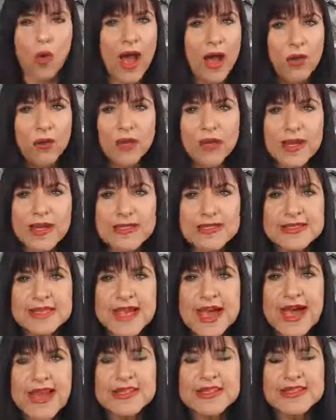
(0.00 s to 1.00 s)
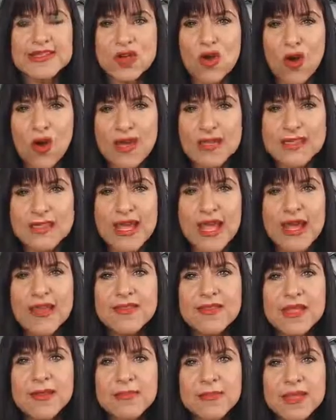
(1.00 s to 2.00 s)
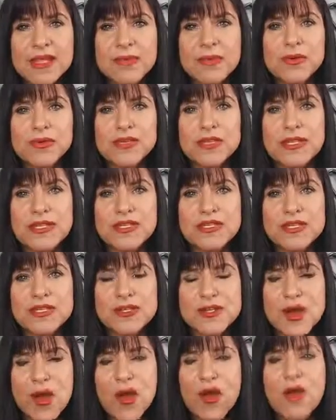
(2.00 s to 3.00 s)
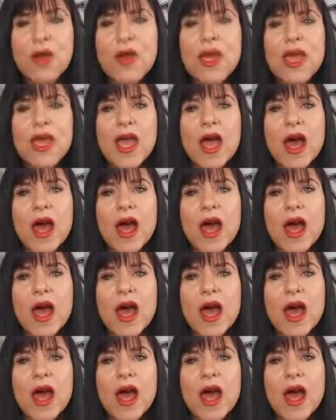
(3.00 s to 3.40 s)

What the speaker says: How great is that? It's content that people need to know.